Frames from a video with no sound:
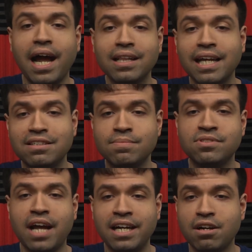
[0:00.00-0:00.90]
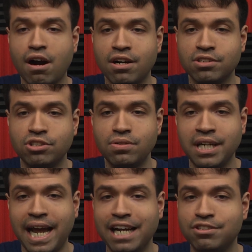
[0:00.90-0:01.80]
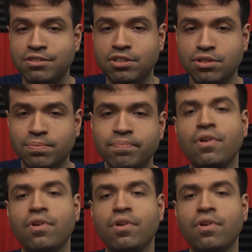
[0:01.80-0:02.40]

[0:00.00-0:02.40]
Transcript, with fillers: I like some sidecar shooting action too.